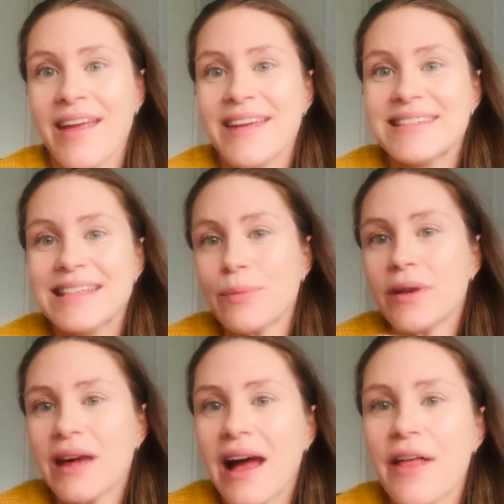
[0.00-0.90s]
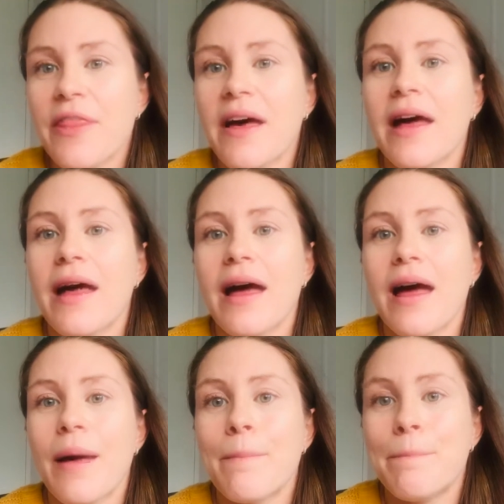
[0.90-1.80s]
see what other
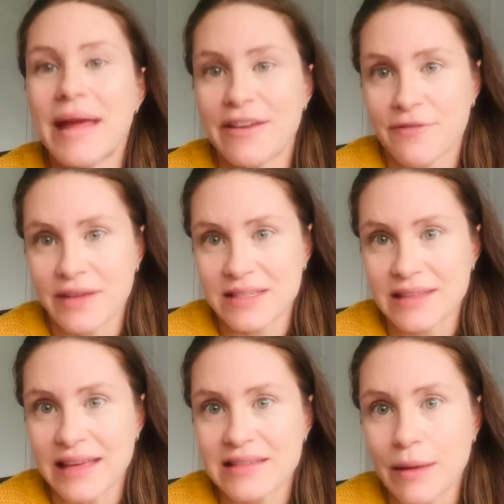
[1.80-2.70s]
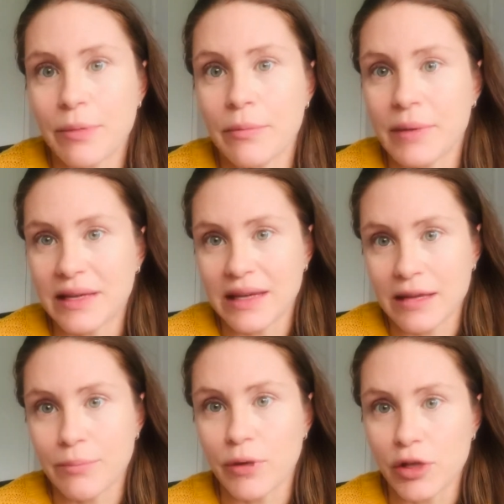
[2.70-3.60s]
benefits that supplement
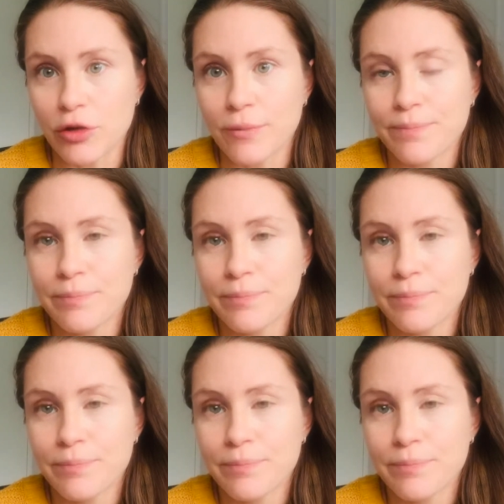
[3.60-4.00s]
can bring you.